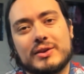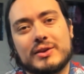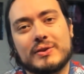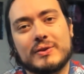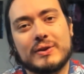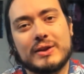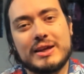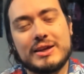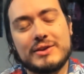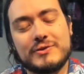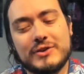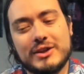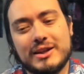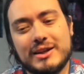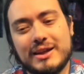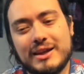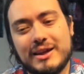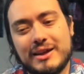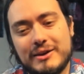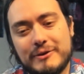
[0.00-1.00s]
even
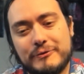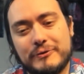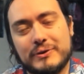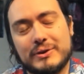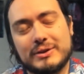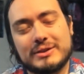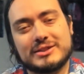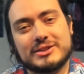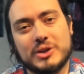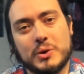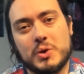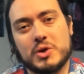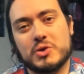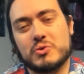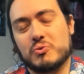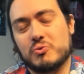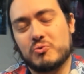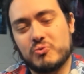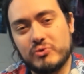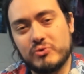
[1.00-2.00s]
if
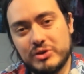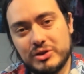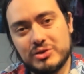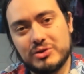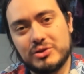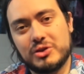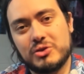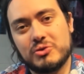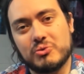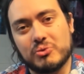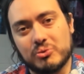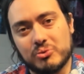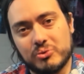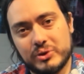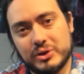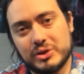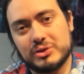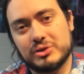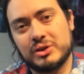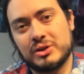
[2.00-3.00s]
someone really,
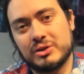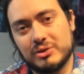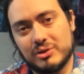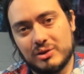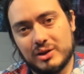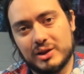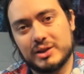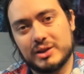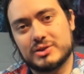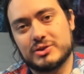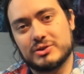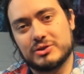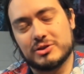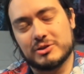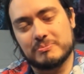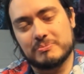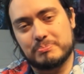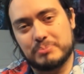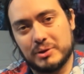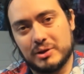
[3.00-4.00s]
really likes your
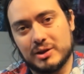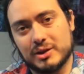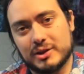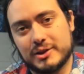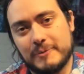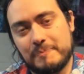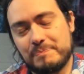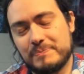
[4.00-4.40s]
book,